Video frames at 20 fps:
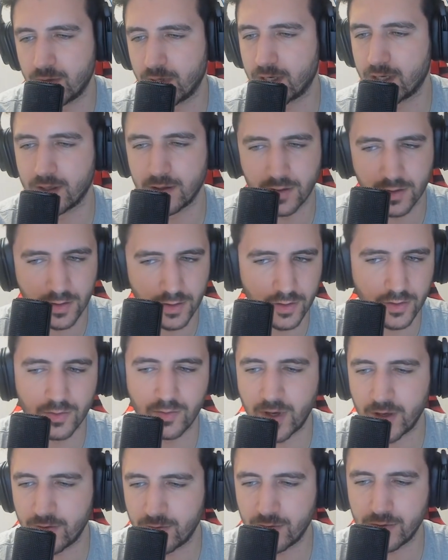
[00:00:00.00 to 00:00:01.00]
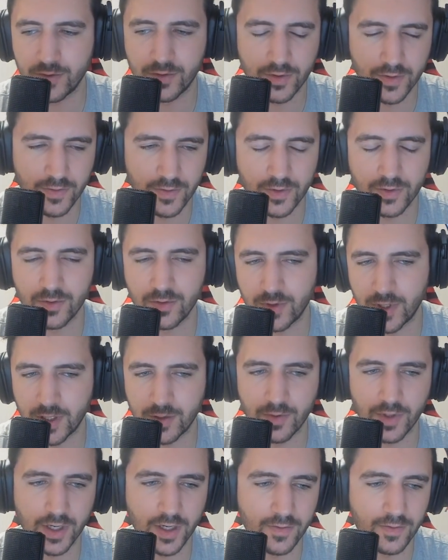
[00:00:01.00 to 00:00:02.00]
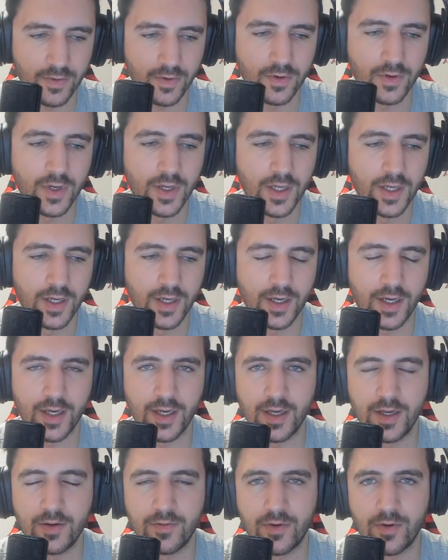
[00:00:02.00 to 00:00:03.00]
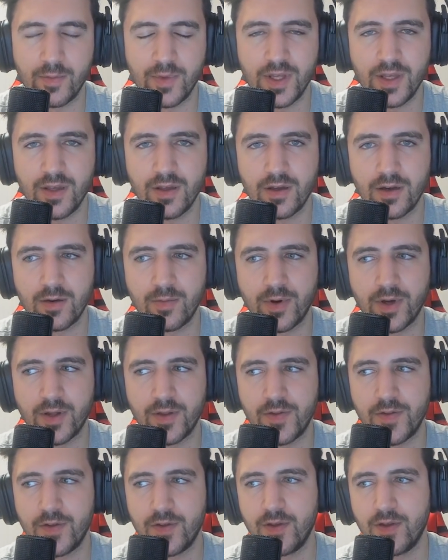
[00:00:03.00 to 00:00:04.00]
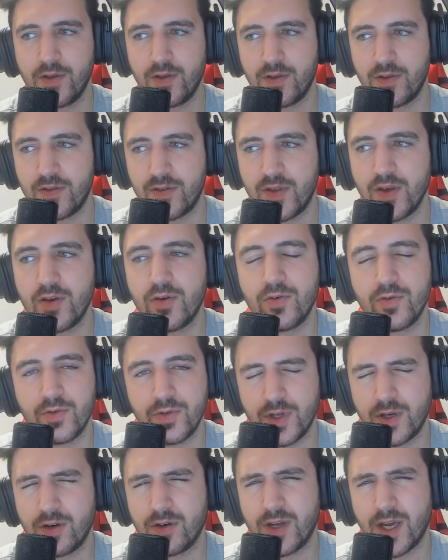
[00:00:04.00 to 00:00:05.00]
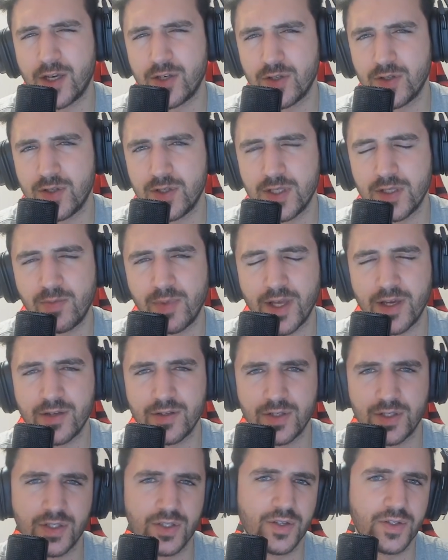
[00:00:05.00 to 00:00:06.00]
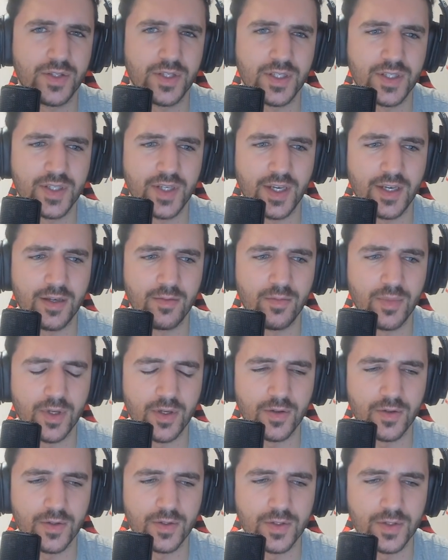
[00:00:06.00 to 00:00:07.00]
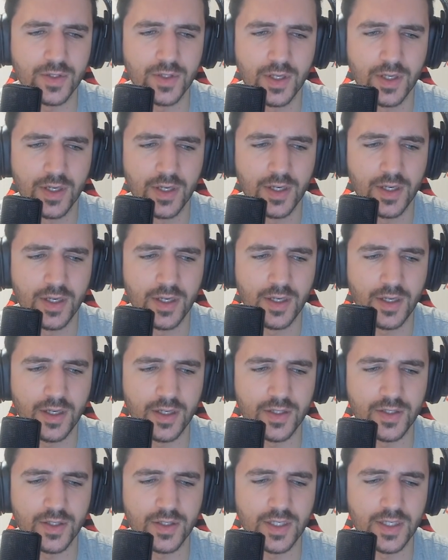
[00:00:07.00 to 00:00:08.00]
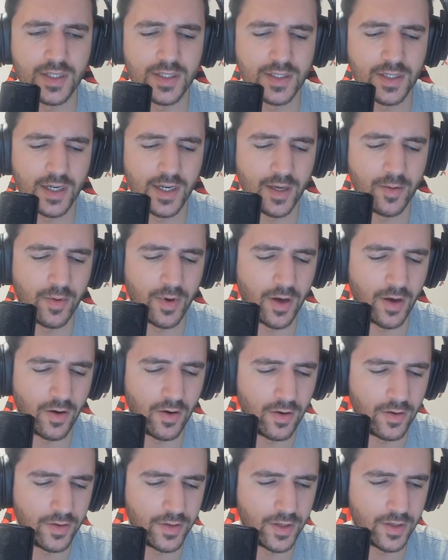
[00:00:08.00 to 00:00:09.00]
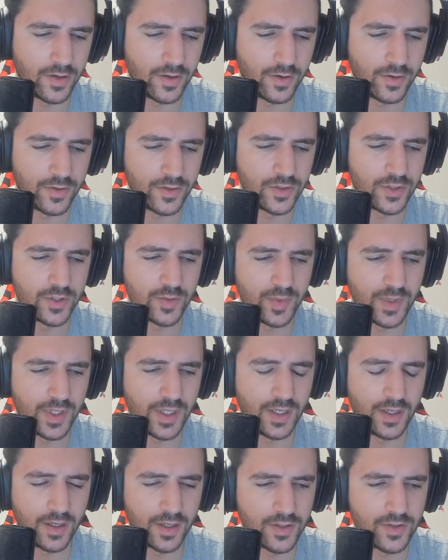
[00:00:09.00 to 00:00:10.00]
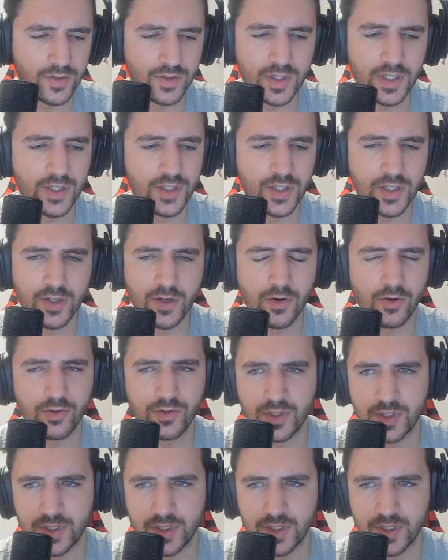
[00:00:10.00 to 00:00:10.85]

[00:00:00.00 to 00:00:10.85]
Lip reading: I can do my VOD review and whatever from here, but still the connection to the players is not the same, because it's not necessarily about just being a strategic coach.